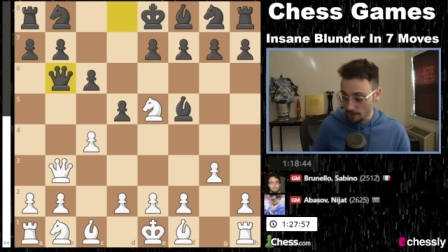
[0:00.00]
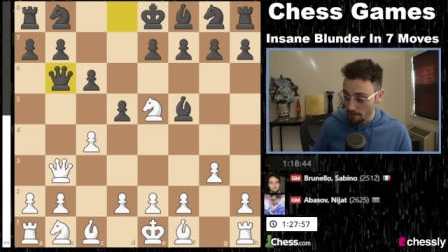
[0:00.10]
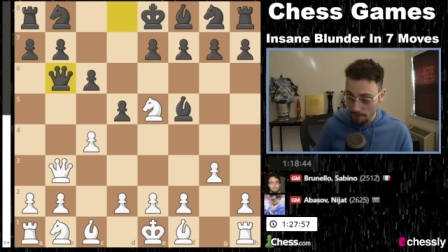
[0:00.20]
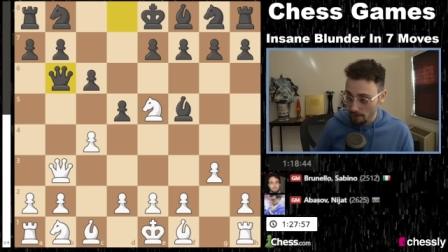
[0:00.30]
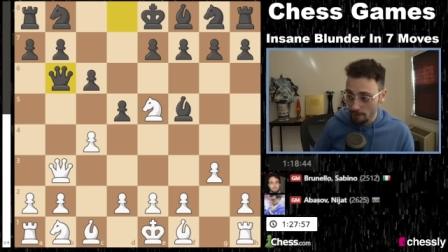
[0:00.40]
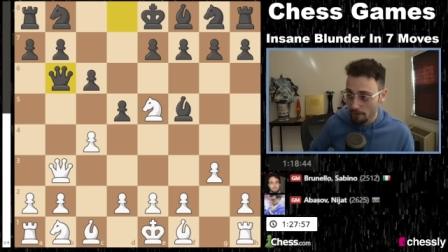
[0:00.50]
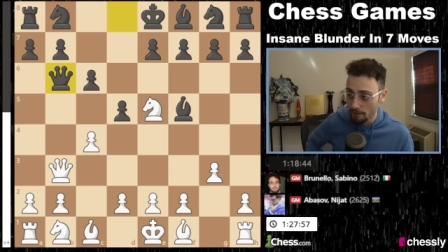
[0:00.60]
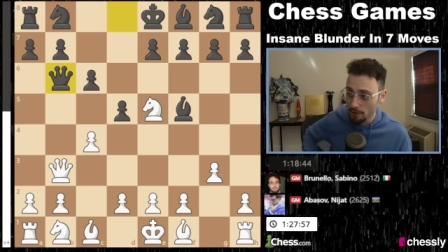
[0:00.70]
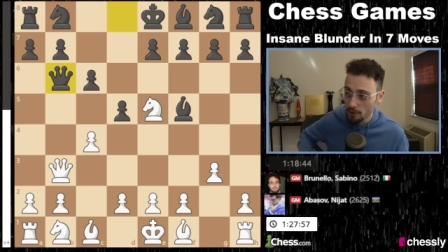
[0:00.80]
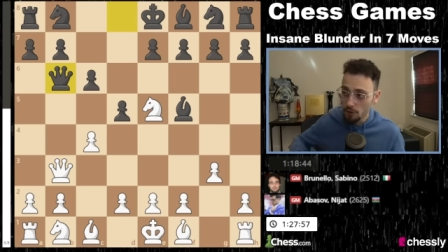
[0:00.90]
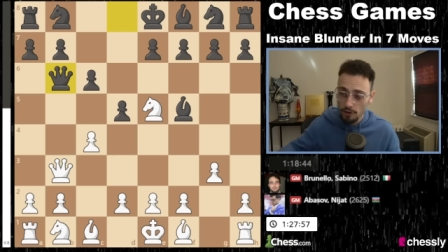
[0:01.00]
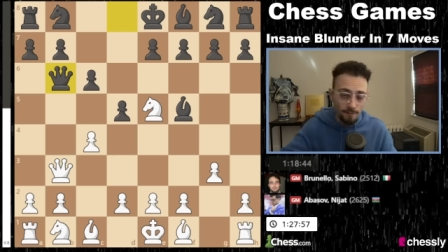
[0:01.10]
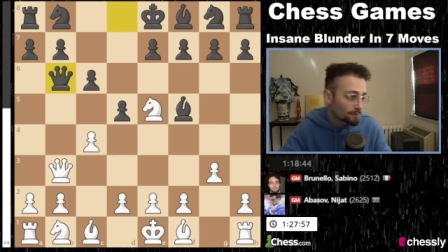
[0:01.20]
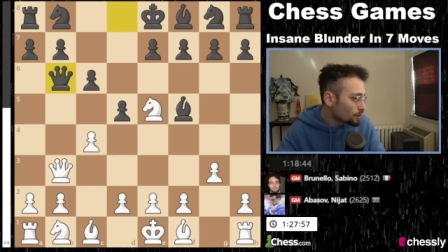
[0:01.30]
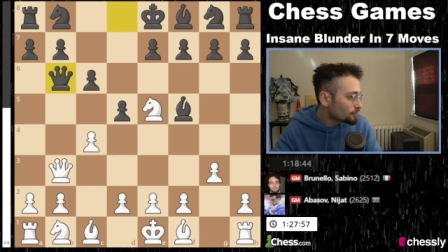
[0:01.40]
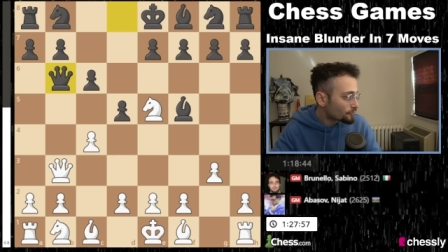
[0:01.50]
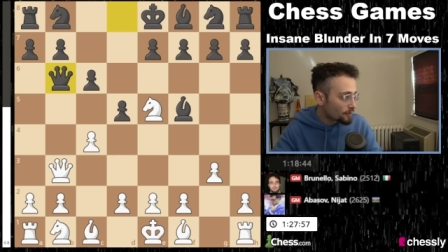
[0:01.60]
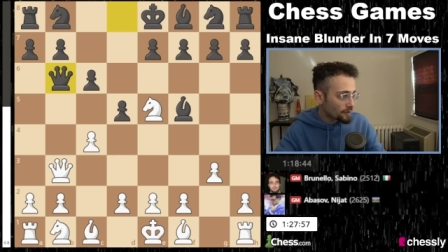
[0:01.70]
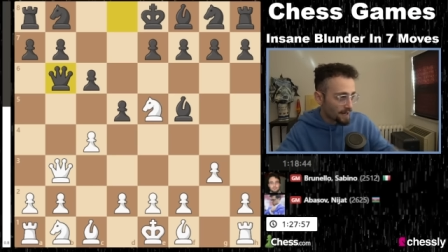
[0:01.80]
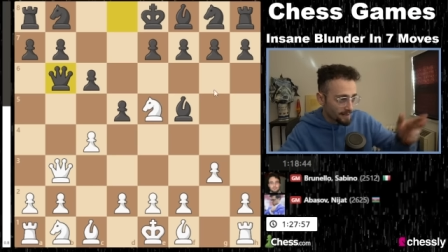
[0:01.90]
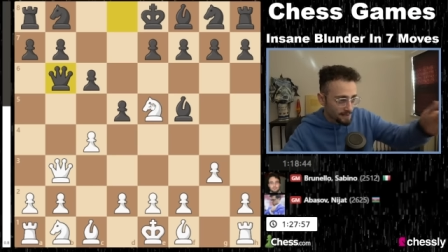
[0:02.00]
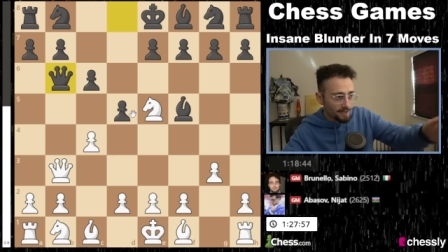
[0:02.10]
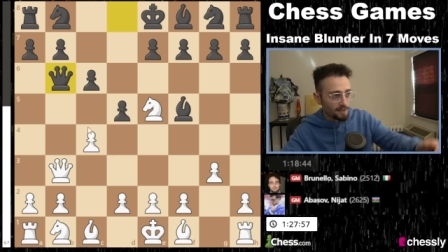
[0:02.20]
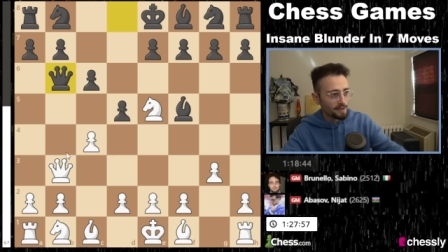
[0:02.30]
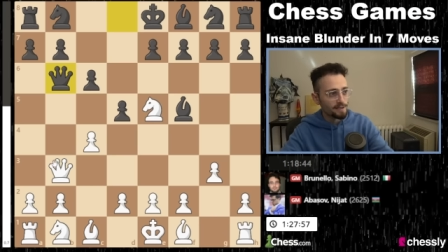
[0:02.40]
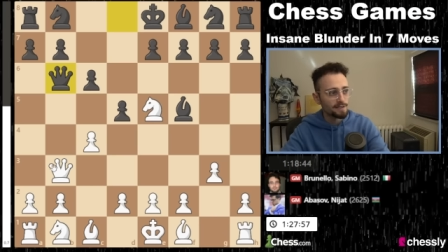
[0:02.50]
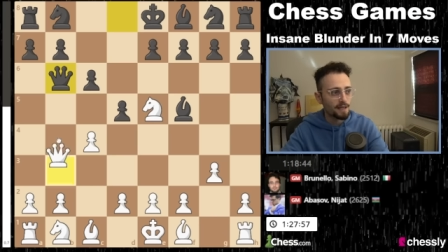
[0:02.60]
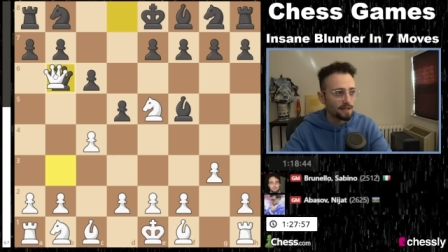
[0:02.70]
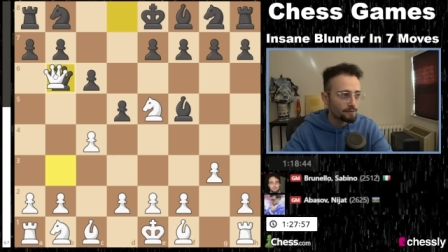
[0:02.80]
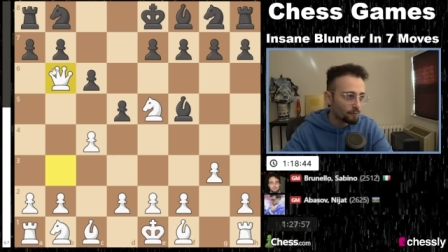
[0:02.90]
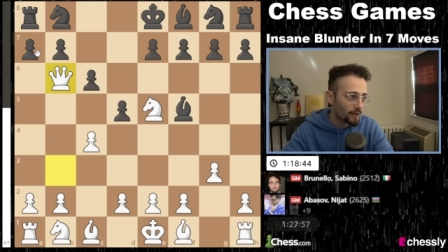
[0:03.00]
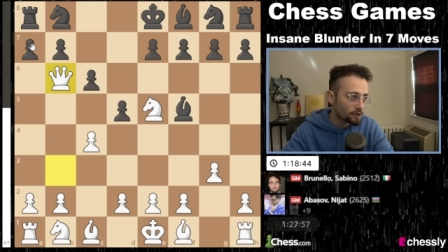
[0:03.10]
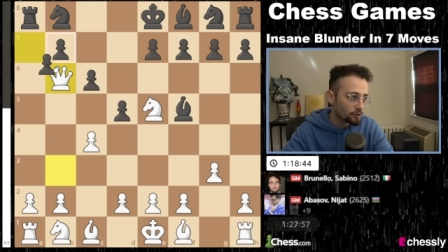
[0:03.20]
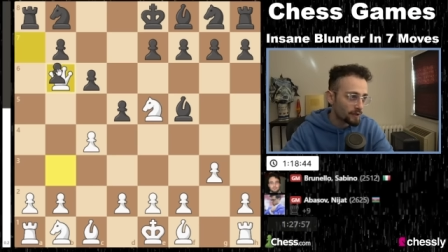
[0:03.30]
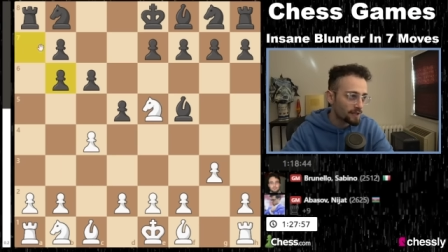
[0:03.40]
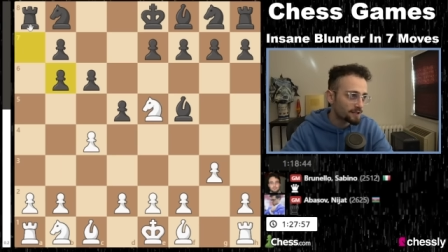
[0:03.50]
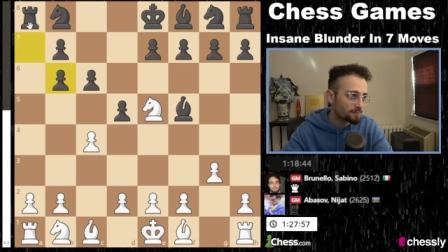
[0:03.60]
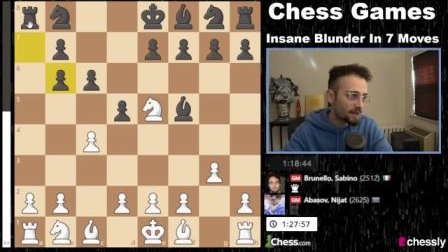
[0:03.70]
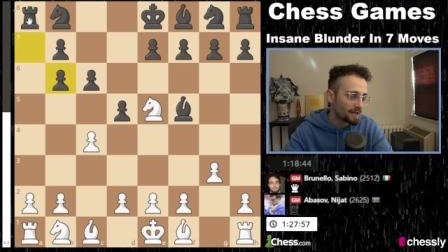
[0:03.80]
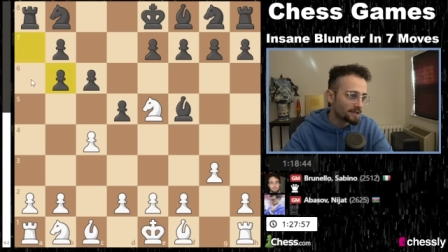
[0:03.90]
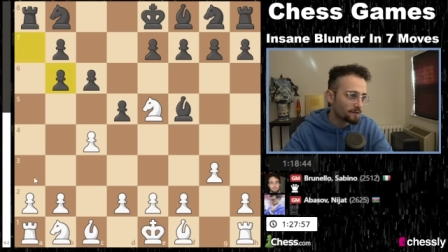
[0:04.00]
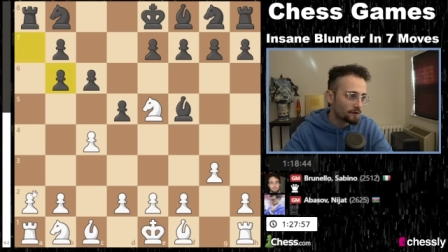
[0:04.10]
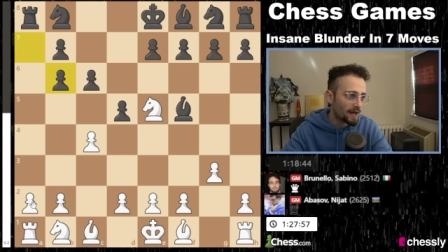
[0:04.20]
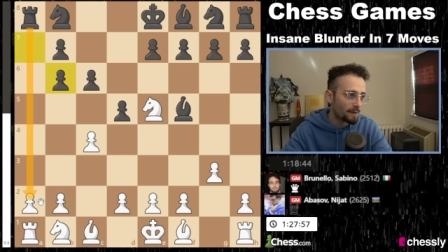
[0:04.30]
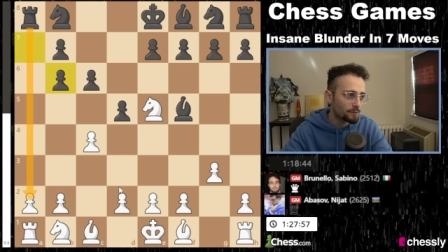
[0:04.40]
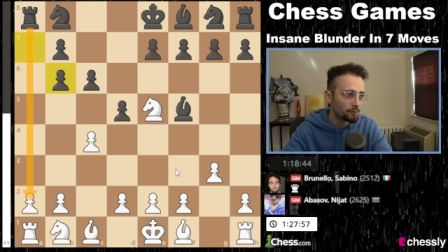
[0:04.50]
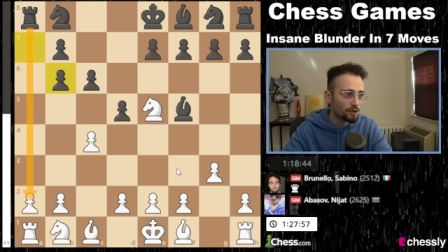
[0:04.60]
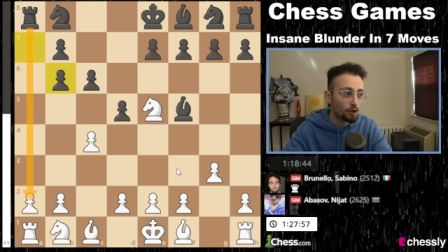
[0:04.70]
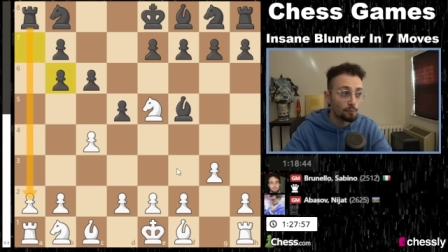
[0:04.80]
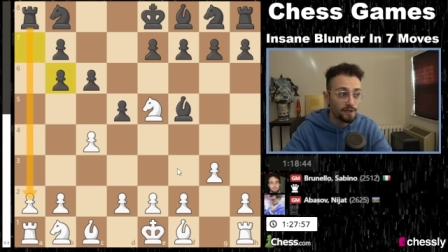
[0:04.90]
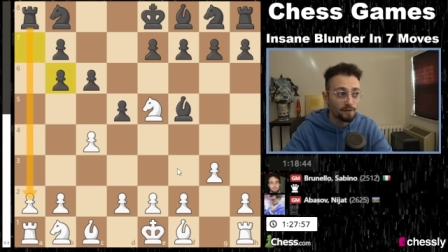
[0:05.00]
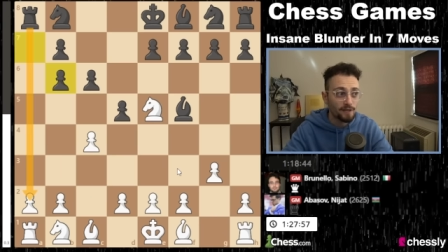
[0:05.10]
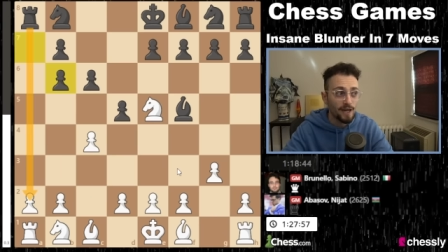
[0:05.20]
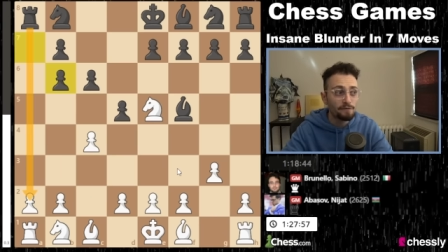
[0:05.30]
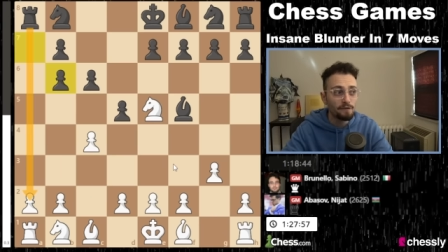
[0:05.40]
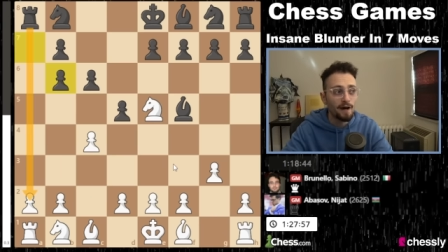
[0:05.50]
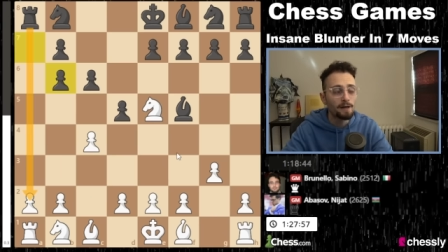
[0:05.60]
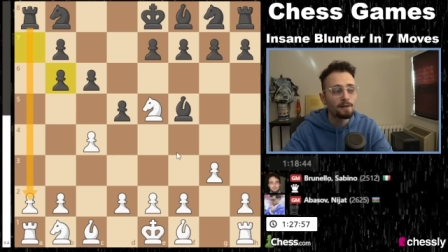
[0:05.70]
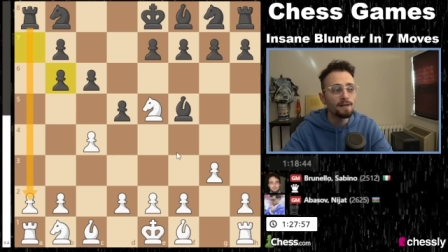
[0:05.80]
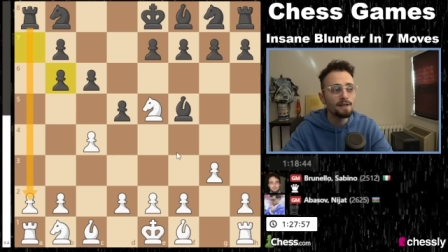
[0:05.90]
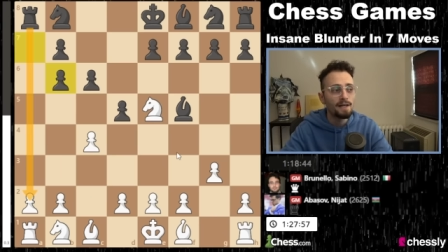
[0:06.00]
is a very, very legitimate move. The idea is that if white trades, black is very happy with the opening of the a-file